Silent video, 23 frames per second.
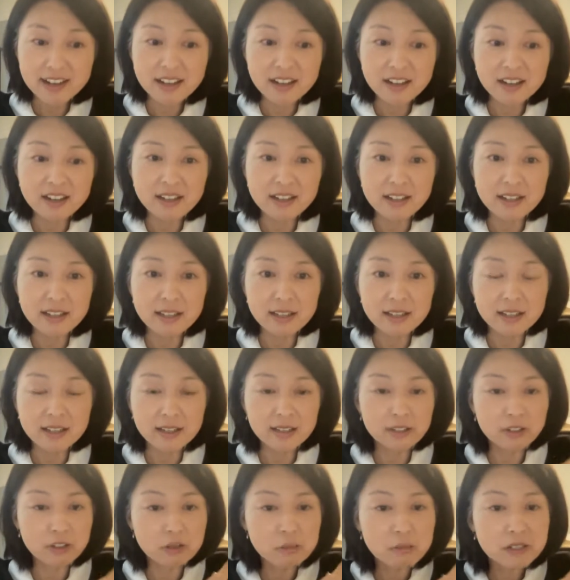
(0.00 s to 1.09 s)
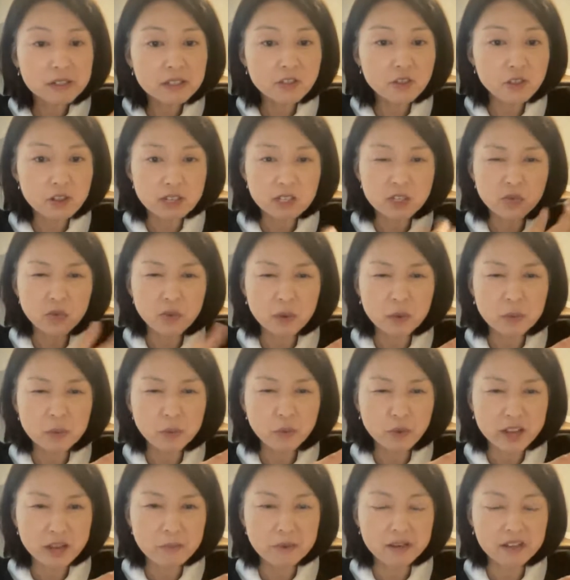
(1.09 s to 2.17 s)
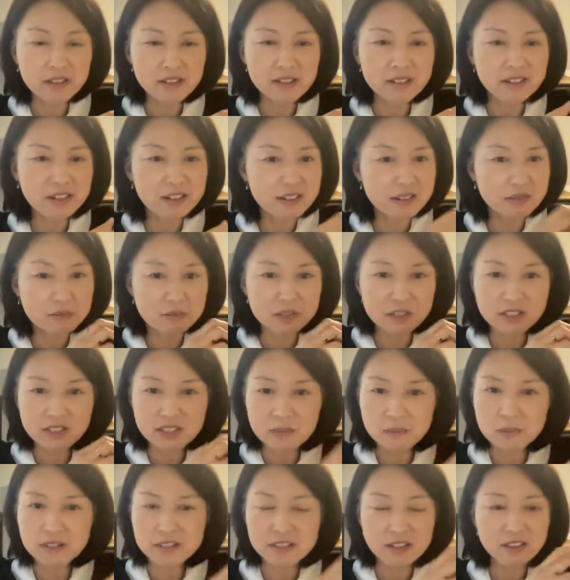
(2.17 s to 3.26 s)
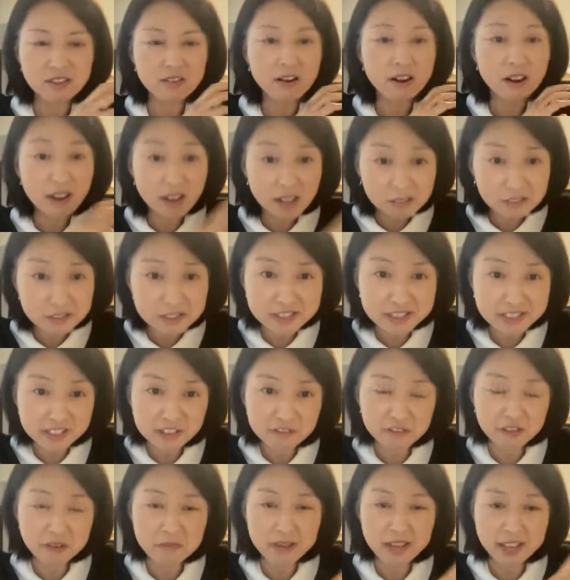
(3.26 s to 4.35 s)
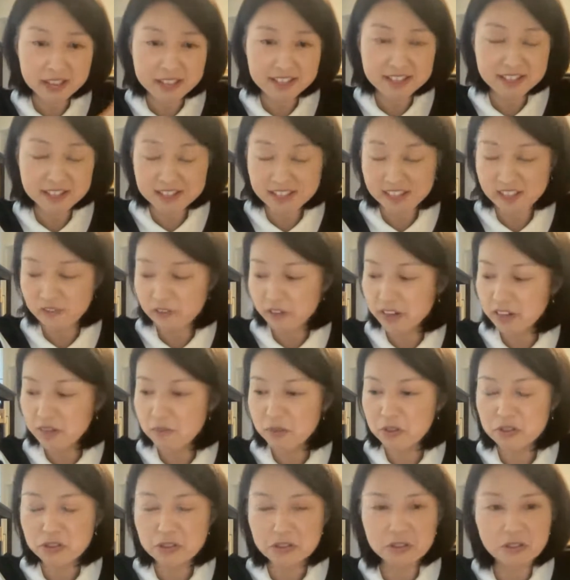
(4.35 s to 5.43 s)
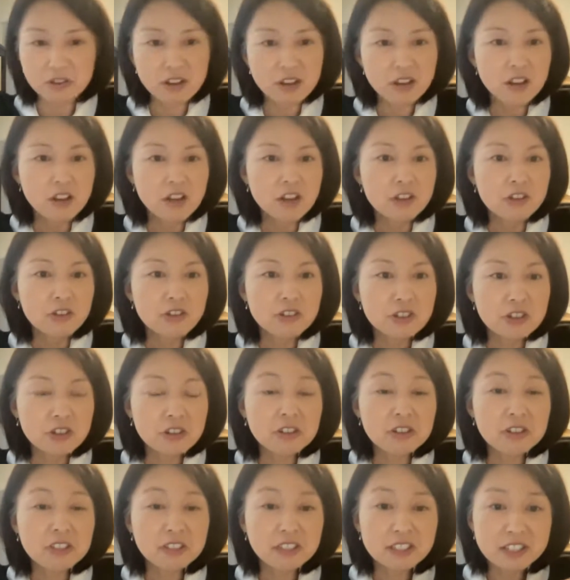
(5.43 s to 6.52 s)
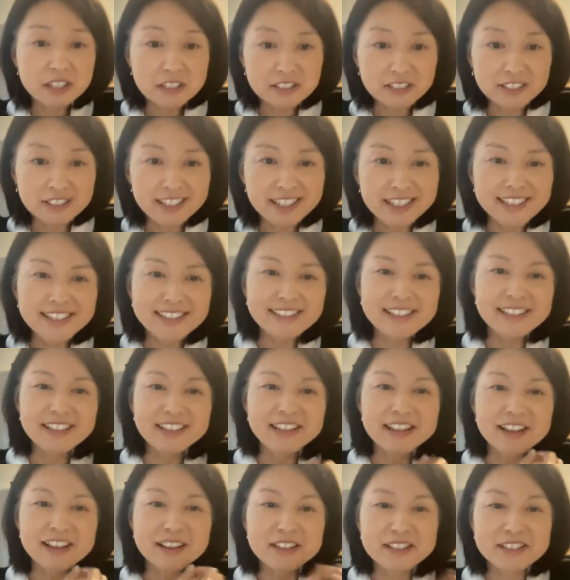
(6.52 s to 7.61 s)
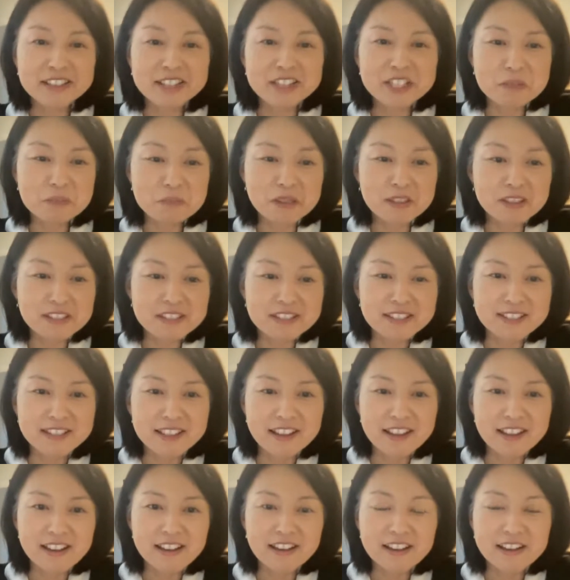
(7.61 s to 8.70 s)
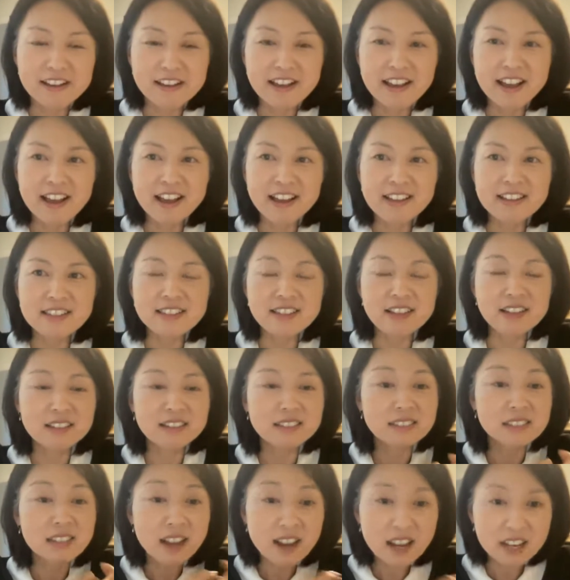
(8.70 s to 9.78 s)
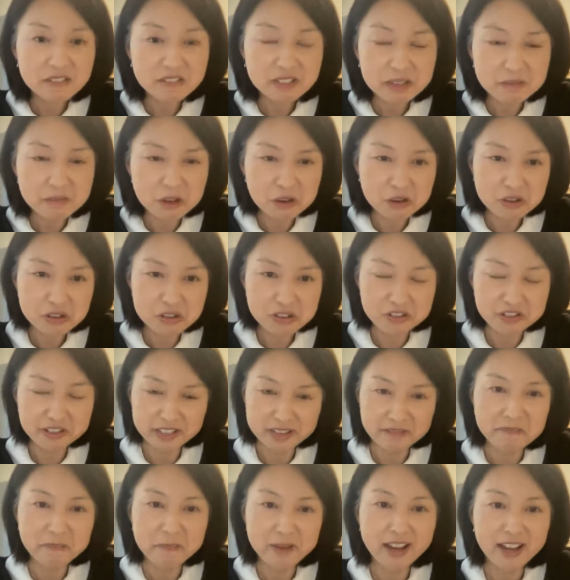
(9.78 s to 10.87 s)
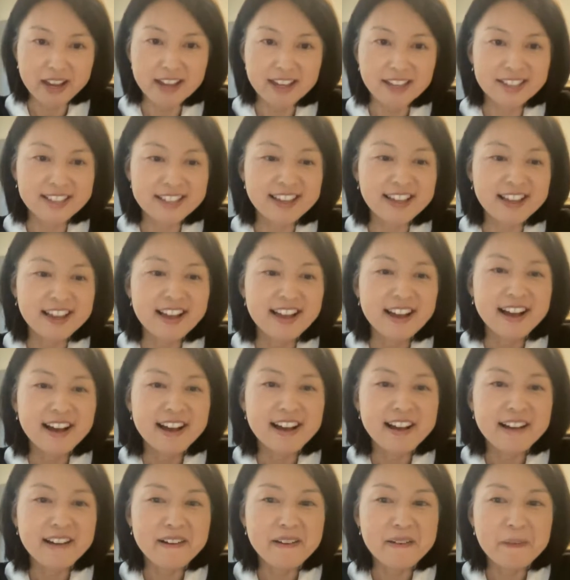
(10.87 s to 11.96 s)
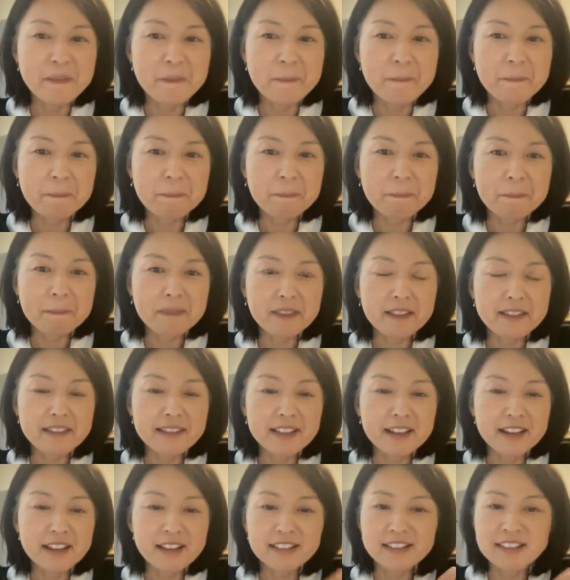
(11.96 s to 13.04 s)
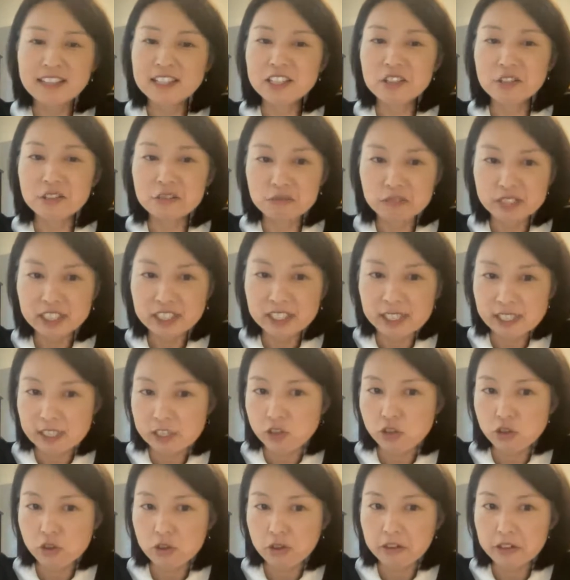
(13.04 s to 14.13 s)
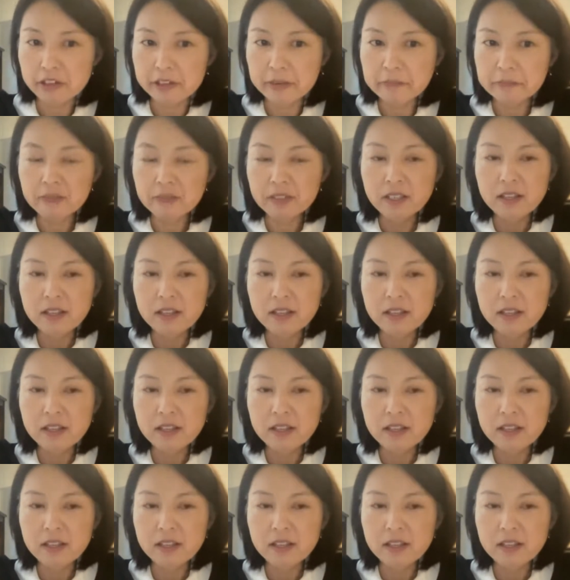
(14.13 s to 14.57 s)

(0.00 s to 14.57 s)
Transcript: uh, in a little bit transformed way, but there are snippets that are obviously from Hanson Symphony Number Two. So clearly, uh, this piece has a lot of emotional impact um, that I think you'll really enjoy.